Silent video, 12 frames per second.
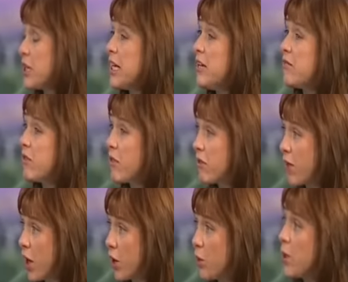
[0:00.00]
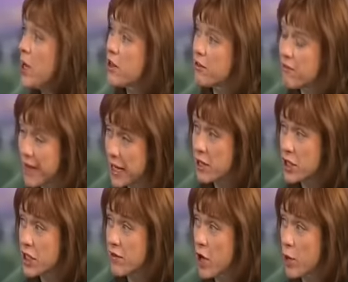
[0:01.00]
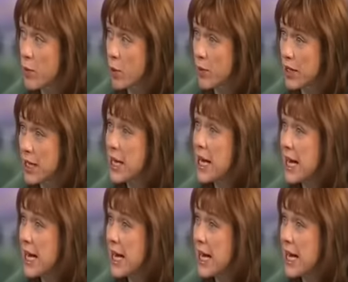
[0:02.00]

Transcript: even though the faculty of homeopathy